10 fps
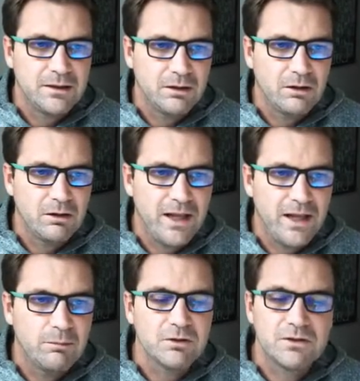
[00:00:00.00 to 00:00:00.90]
are
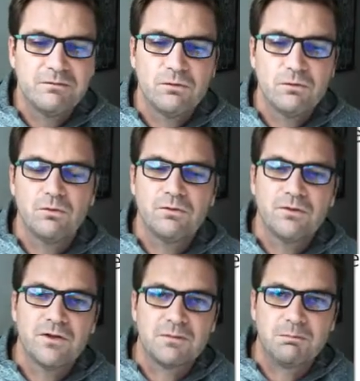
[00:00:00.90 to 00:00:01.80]
labels for
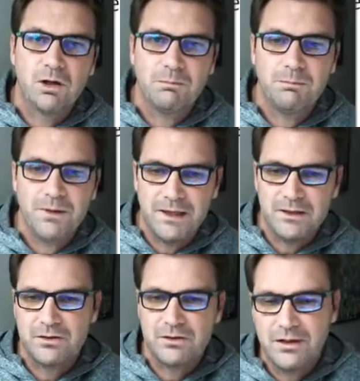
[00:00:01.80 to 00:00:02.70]
this blog
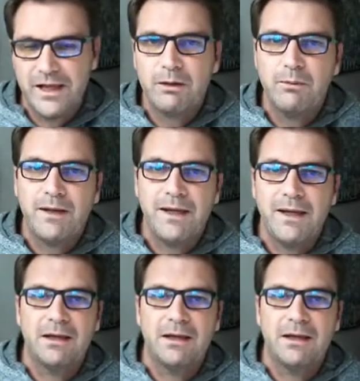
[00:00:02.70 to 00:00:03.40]
page. So like we had